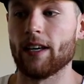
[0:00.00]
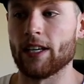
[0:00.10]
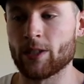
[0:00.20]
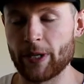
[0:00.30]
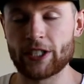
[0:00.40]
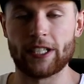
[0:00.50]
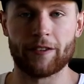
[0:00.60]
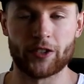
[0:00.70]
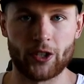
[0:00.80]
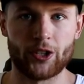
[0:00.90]
Especially
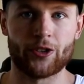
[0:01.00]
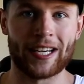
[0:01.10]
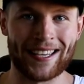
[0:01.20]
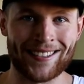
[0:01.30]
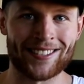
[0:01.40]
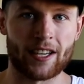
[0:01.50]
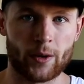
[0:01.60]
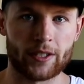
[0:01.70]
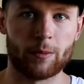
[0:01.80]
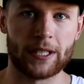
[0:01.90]
if surgery is
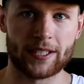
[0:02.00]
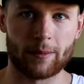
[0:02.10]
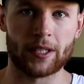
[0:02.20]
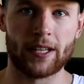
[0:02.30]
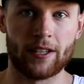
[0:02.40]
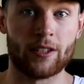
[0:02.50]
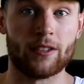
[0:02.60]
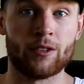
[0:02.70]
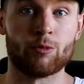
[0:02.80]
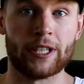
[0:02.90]
going to be something that
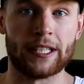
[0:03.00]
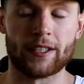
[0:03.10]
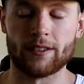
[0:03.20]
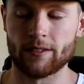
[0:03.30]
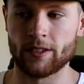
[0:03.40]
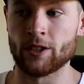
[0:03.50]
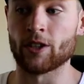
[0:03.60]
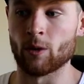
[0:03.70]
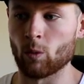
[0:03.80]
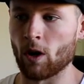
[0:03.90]
you're going
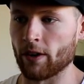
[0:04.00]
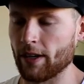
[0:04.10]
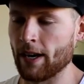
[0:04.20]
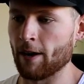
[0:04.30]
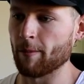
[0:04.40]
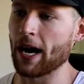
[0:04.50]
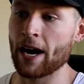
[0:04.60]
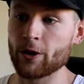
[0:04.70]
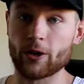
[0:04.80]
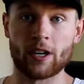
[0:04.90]
to want.
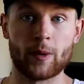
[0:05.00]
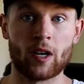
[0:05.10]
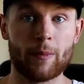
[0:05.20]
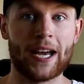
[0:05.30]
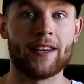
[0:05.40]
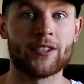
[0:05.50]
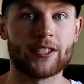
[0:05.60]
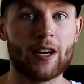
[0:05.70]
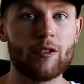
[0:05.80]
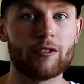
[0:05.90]
Are you going to be able to pay it
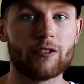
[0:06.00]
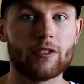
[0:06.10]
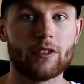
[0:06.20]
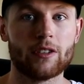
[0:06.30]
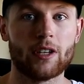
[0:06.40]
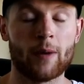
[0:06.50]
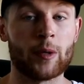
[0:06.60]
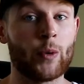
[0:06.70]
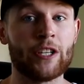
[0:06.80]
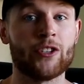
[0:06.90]
yourself? I
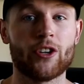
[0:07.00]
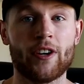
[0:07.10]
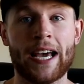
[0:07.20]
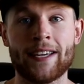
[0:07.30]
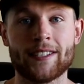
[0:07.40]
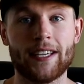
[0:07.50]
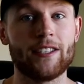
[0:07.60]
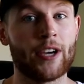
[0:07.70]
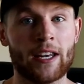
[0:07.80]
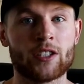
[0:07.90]
mean, when you turn
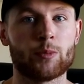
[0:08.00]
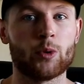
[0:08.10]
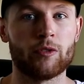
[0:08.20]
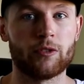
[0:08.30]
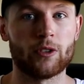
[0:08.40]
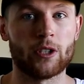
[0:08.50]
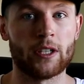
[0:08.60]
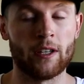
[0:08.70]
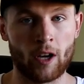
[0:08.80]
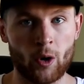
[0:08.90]
18, you're eligible
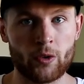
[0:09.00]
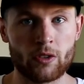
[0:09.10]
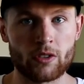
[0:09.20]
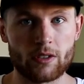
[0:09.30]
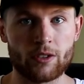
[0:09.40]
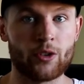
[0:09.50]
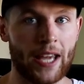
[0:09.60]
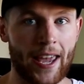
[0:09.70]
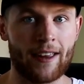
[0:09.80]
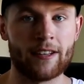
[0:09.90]
for loans. You
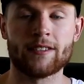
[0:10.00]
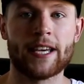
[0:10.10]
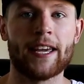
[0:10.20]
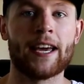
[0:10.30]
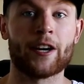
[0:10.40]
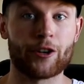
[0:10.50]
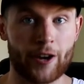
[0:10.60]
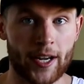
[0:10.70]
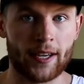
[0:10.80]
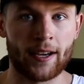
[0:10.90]
can take out a
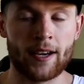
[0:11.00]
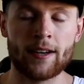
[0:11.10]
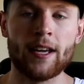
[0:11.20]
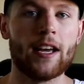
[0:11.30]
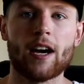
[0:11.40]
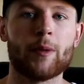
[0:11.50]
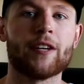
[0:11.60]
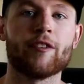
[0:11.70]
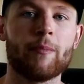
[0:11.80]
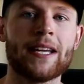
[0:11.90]
credit card. I mean,
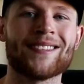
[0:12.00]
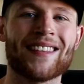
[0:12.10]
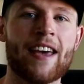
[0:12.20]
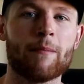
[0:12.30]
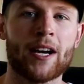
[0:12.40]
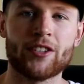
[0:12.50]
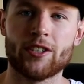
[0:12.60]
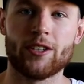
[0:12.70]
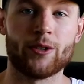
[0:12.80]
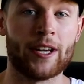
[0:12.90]
if it means that
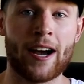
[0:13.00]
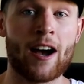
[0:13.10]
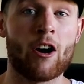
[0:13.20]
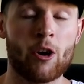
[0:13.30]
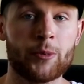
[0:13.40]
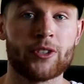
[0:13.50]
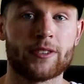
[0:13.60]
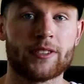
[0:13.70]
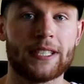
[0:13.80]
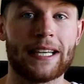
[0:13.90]
much to you, there are
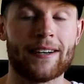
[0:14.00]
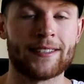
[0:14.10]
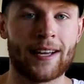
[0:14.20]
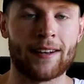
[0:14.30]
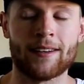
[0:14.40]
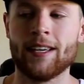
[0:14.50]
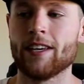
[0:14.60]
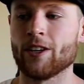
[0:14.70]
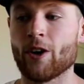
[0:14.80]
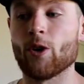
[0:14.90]
options to get it done.
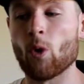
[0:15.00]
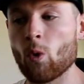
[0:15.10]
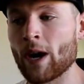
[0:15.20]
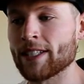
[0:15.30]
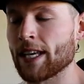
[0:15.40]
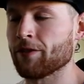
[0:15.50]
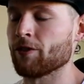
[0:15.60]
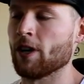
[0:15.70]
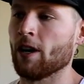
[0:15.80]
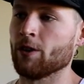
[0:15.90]
You don't always have to
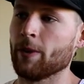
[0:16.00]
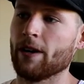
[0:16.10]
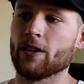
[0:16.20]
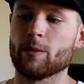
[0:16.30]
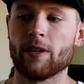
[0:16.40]
rely on your parents.